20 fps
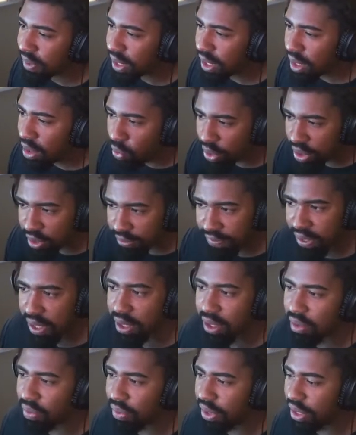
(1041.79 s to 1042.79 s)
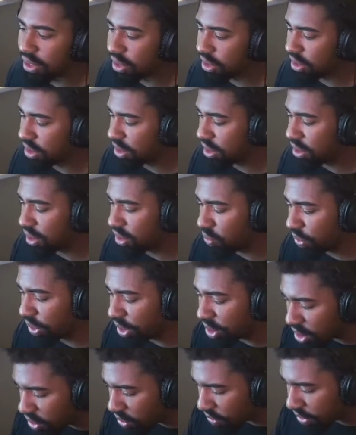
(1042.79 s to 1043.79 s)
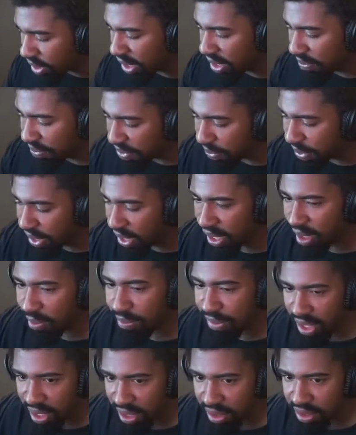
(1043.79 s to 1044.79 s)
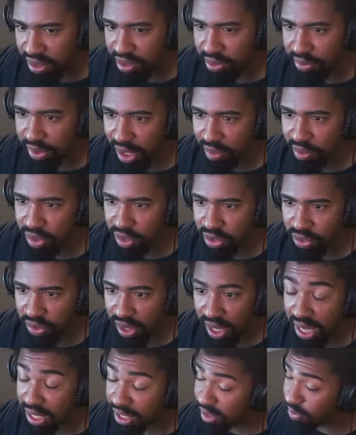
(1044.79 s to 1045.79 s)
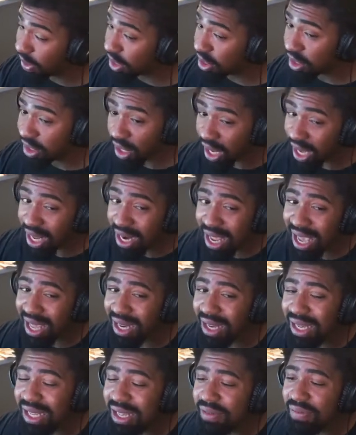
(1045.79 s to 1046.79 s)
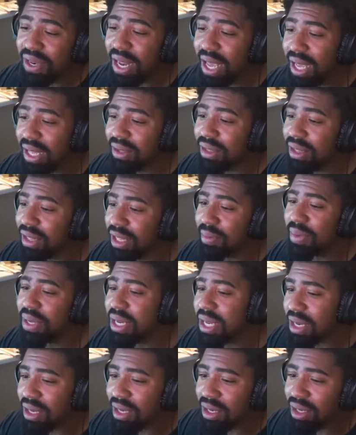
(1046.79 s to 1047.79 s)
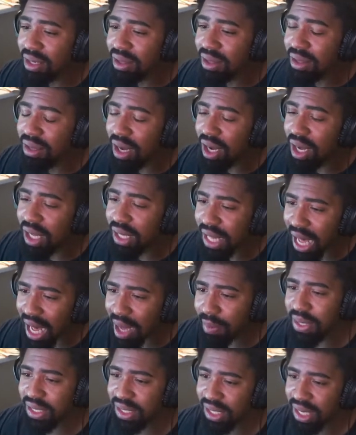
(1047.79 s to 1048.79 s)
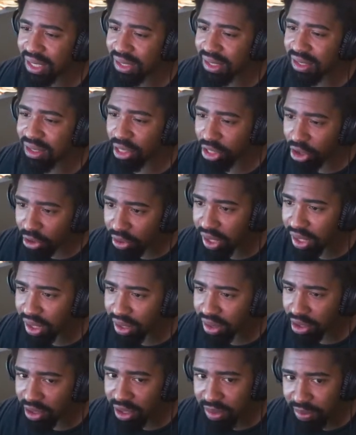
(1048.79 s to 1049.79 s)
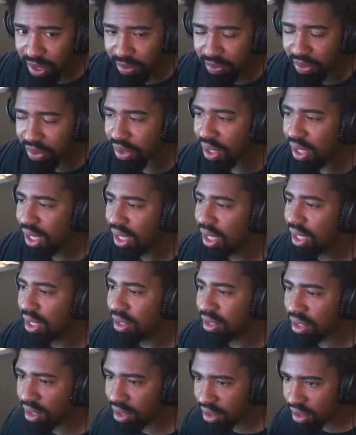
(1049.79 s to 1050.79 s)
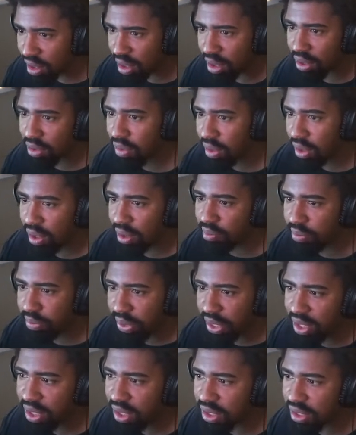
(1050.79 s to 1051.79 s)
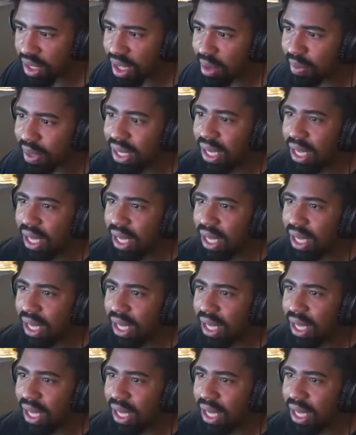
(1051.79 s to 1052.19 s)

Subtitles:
With the firing range, we know they're implementing a means to be able to do that, especially and even at limited lobby sizes, 30 people to, be in this lobby.